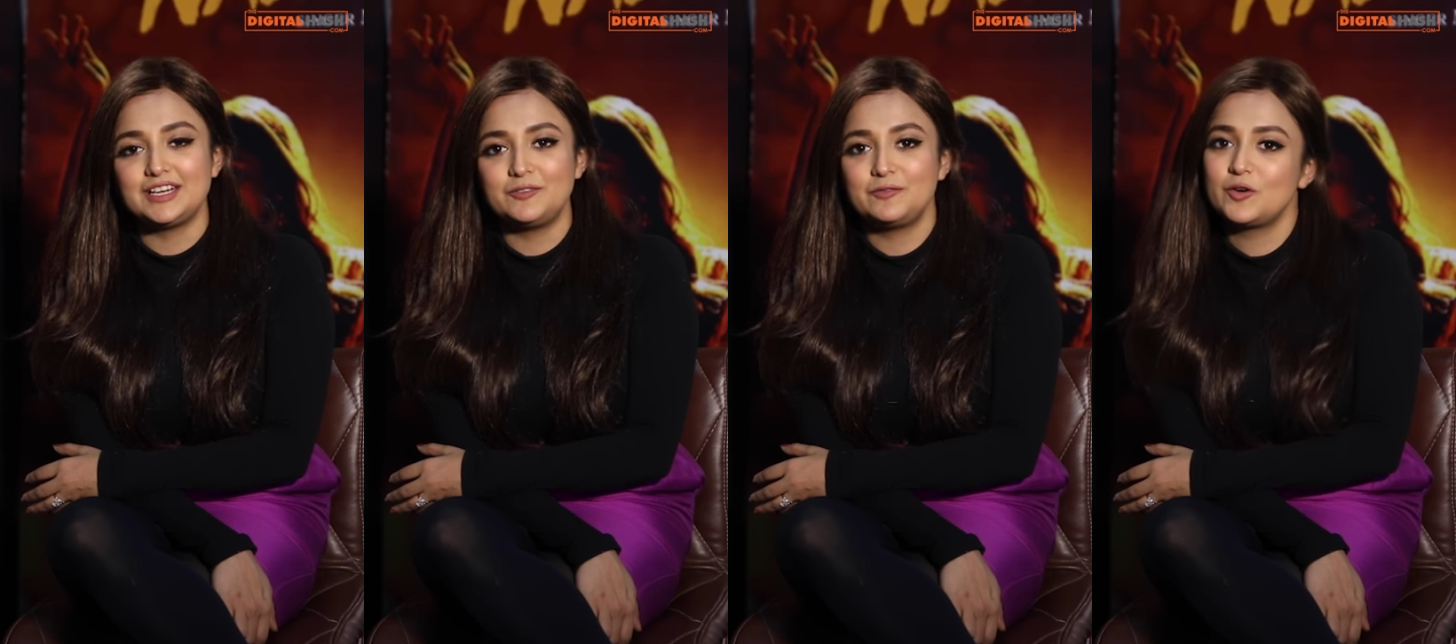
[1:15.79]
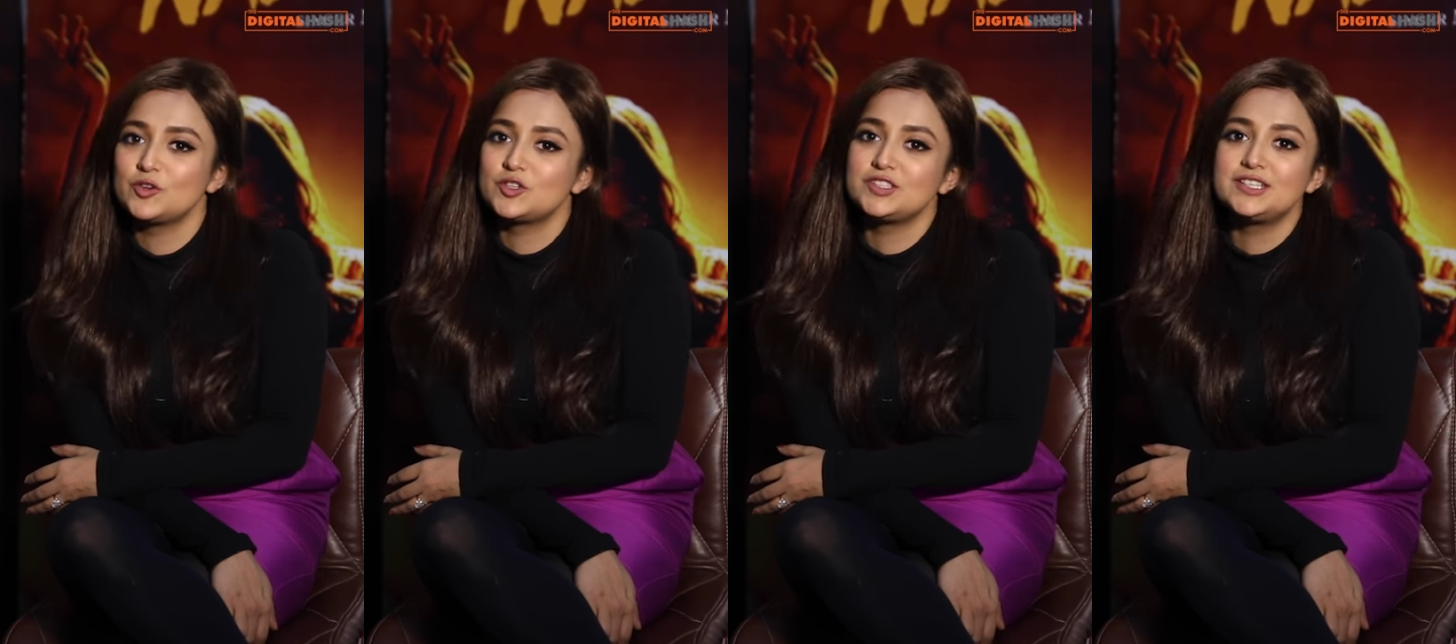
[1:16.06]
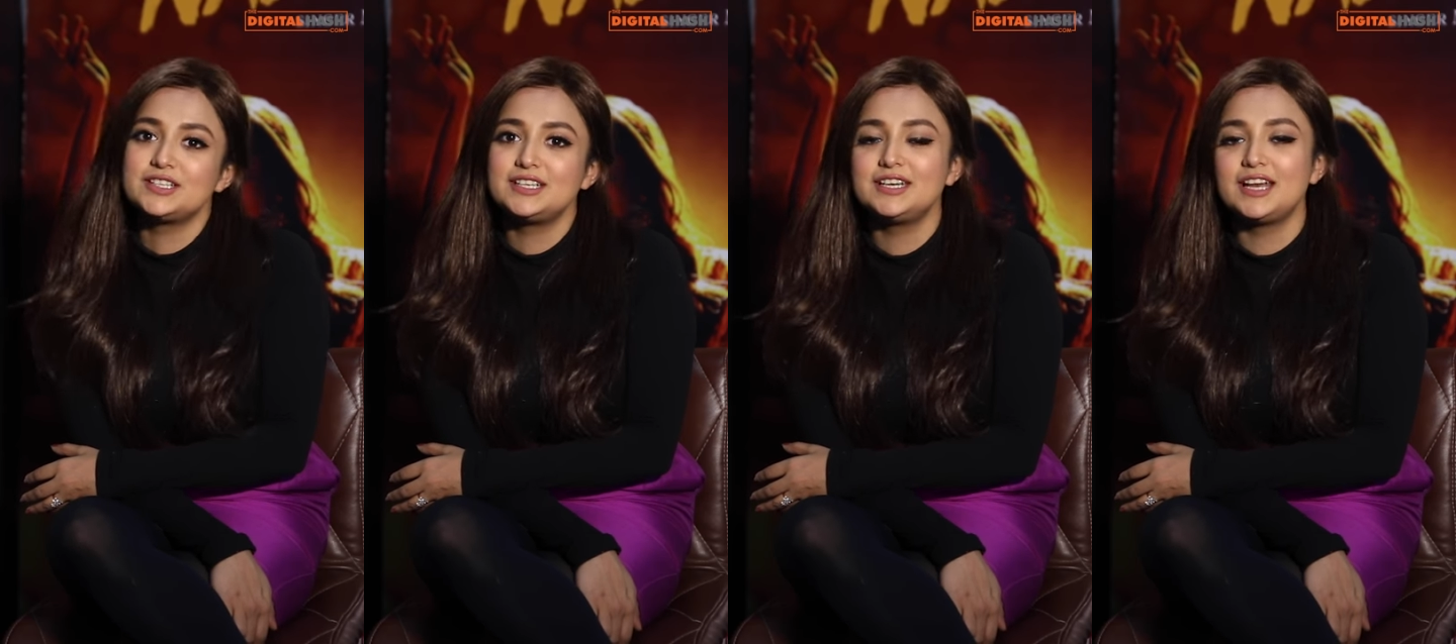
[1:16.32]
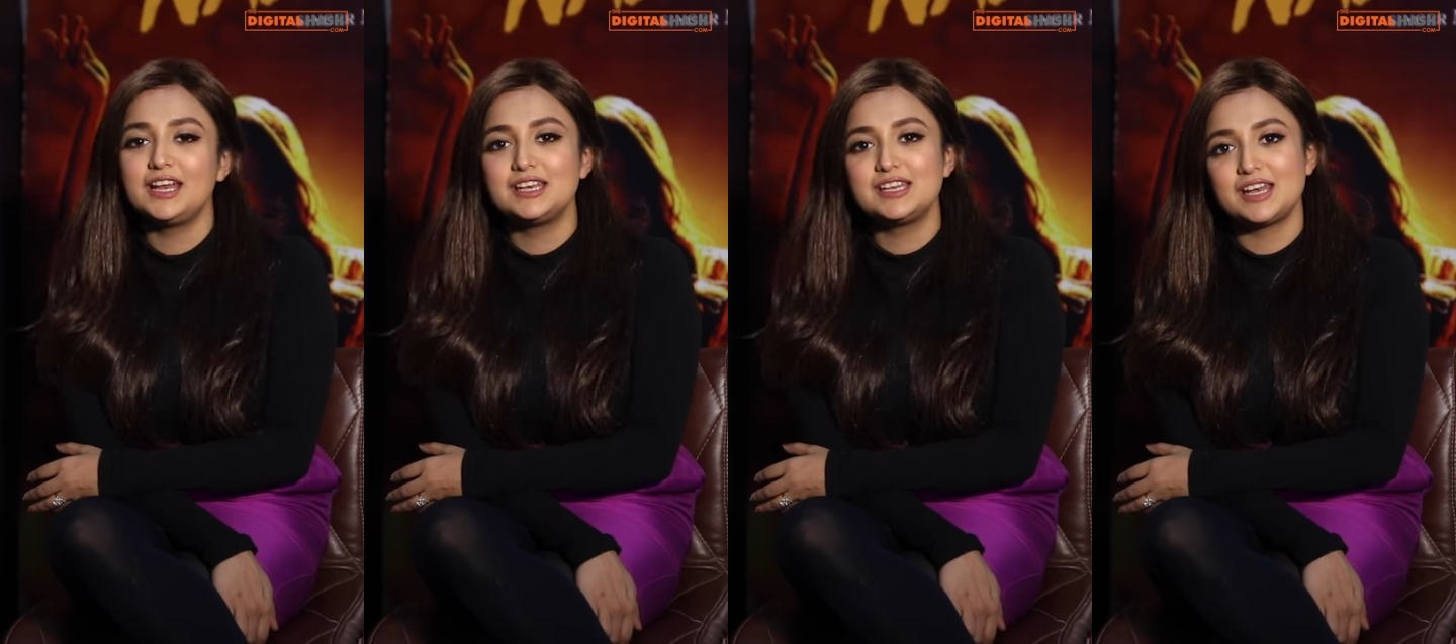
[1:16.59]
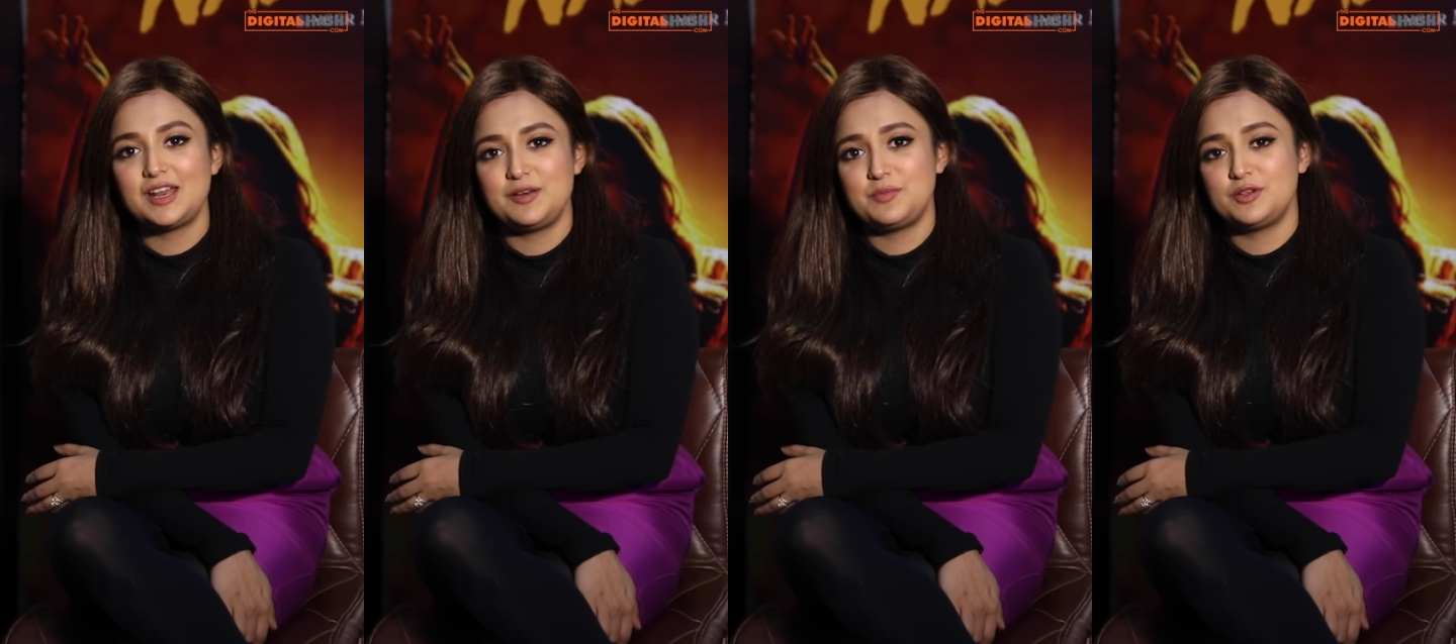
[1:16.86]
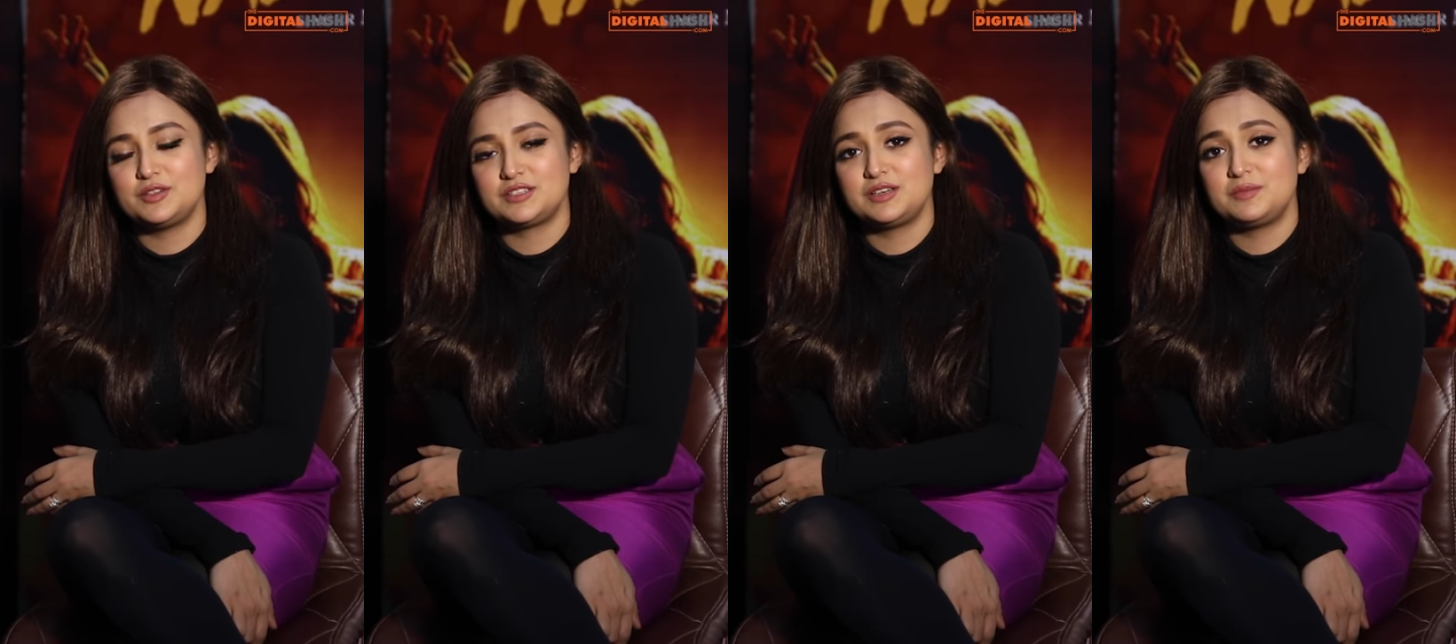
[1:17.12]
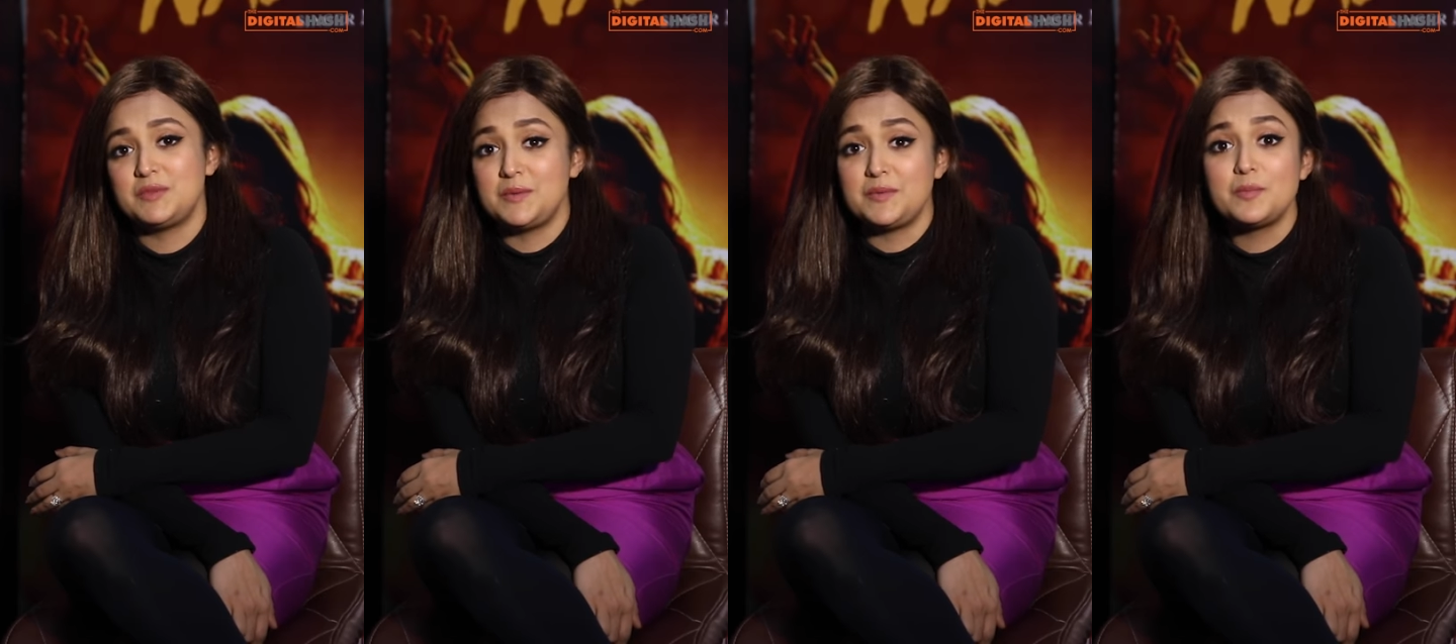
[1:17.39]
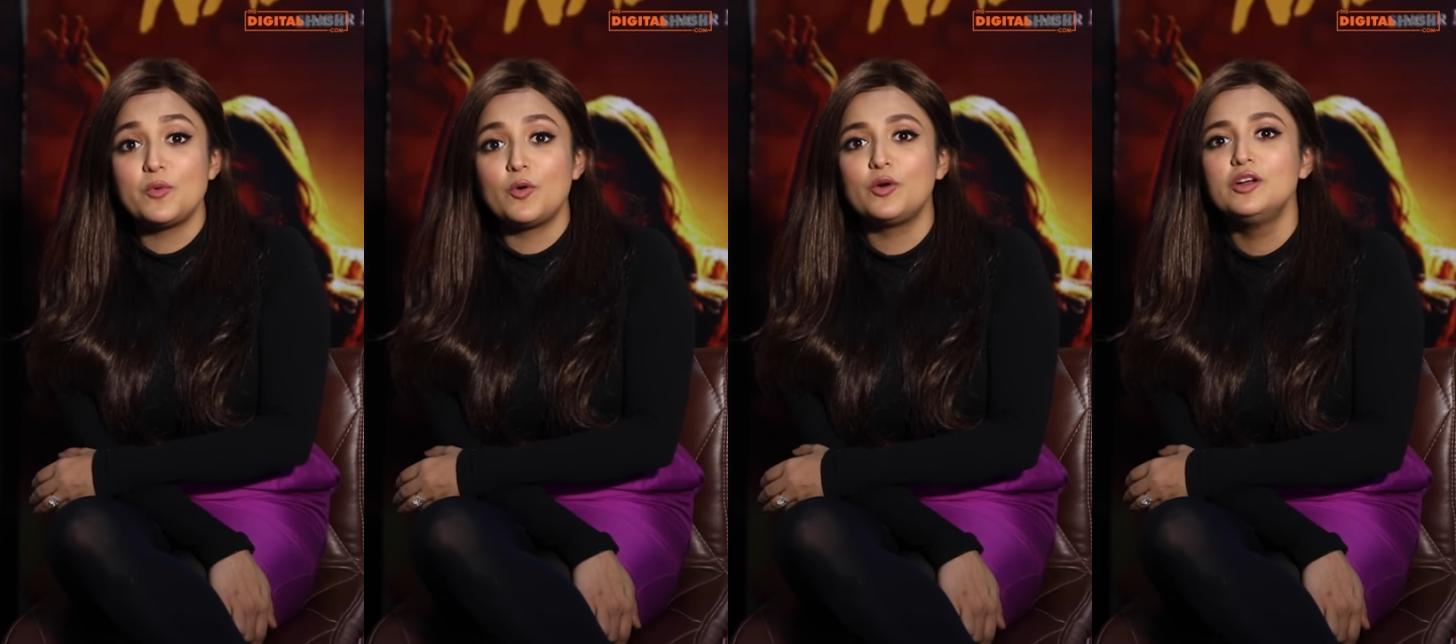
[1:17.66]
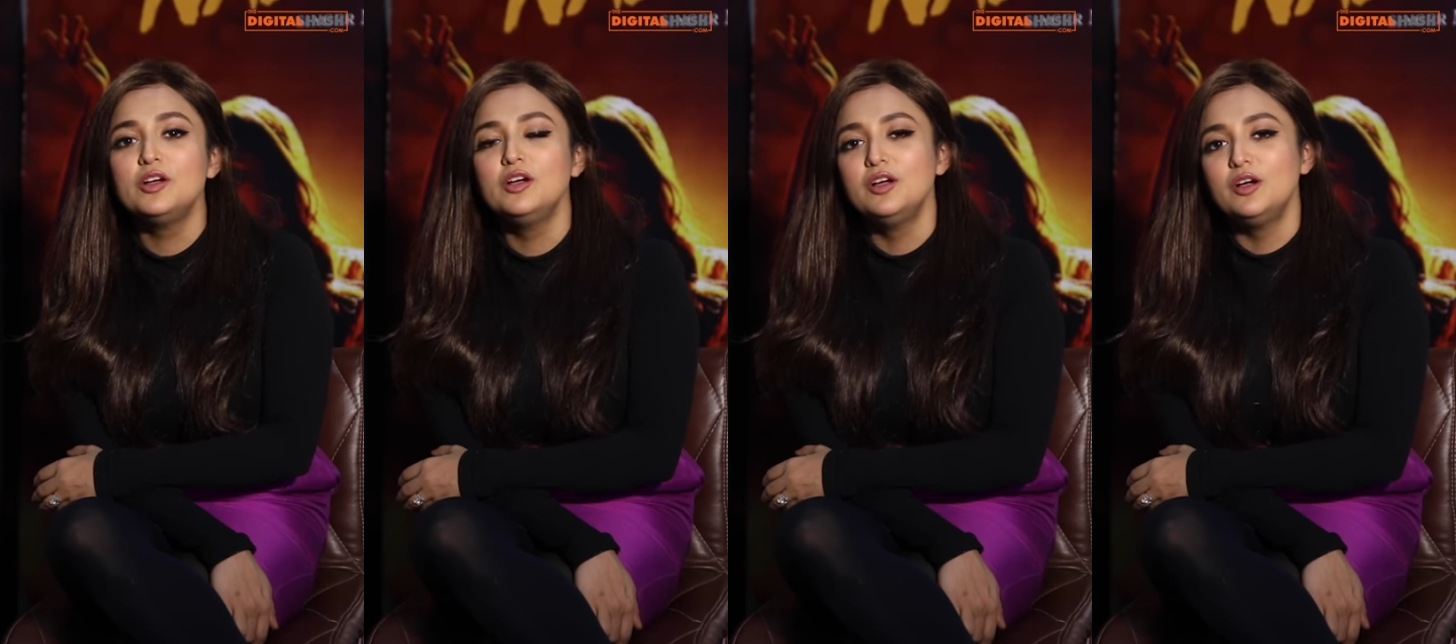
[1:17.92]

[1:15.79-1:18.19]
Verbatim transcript: Unfortunately, ninety-nine percent maybe more